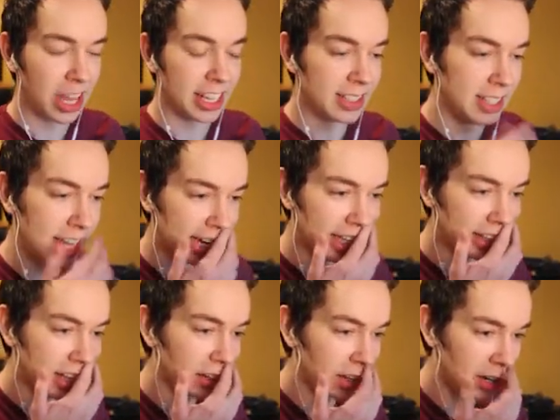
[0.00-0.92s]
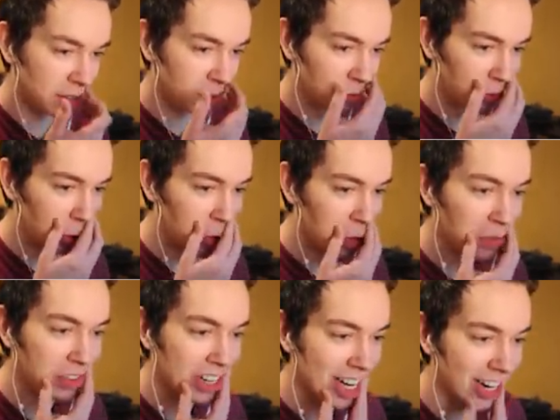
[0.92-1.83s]
Okay, sick. Okay, Th there's a room
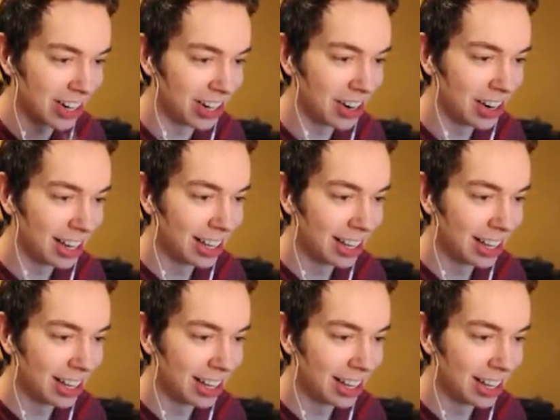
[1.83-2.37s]
over this? here.